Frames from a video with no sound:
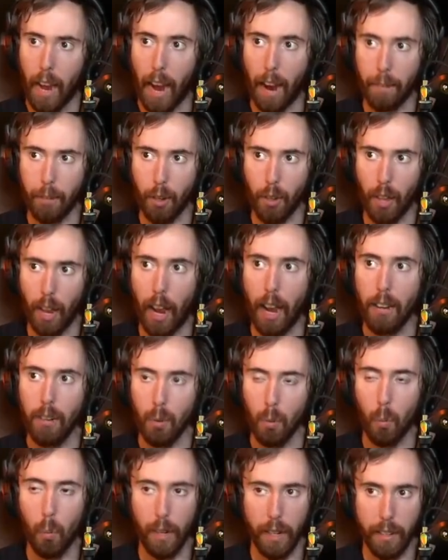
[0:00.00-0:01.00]
After that,
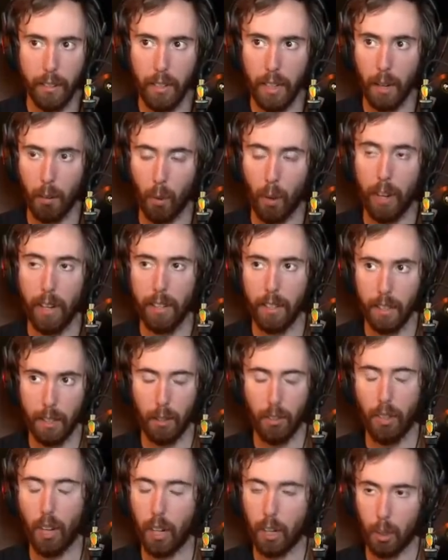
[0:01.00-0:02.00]
we need to get ready to
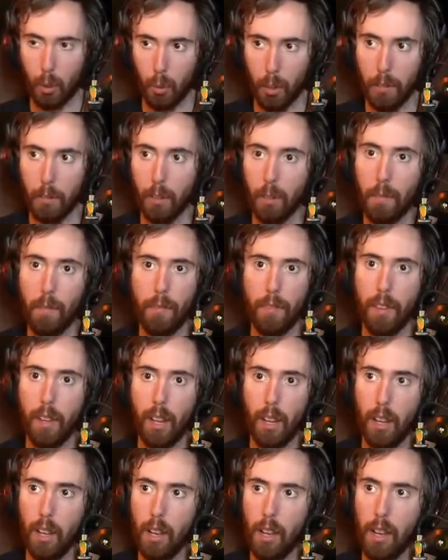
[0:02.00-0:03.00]
kill Doctor Weevil.
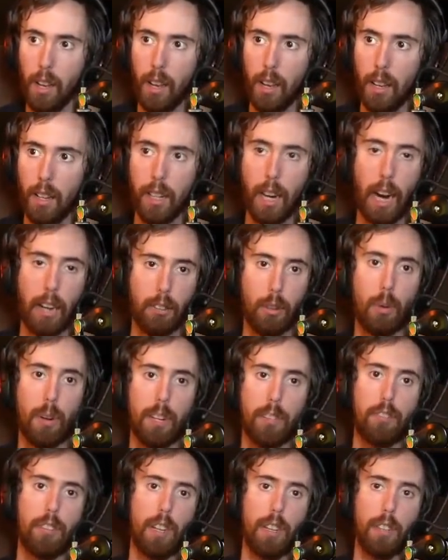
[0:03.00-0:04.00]
Guys, I
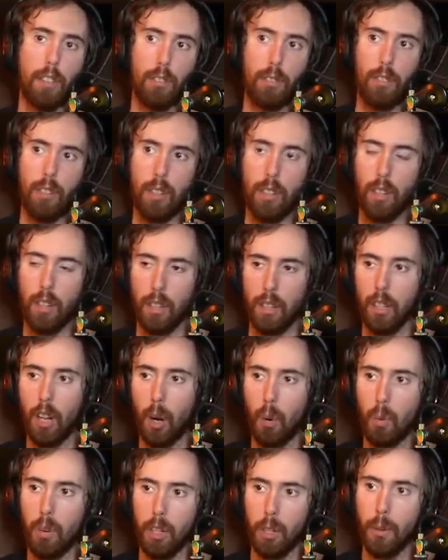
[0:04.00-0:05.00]
want to uh, say oh. this.
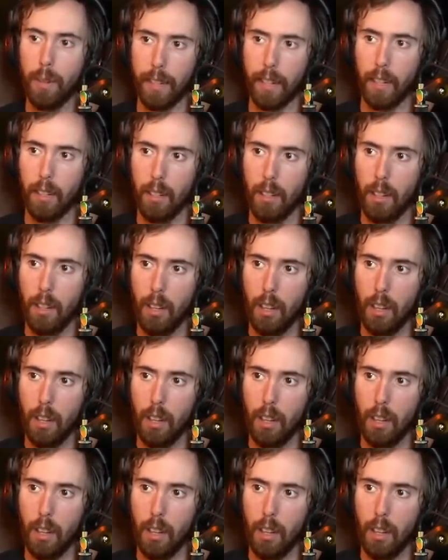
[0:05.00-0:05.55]
No, we're doing it.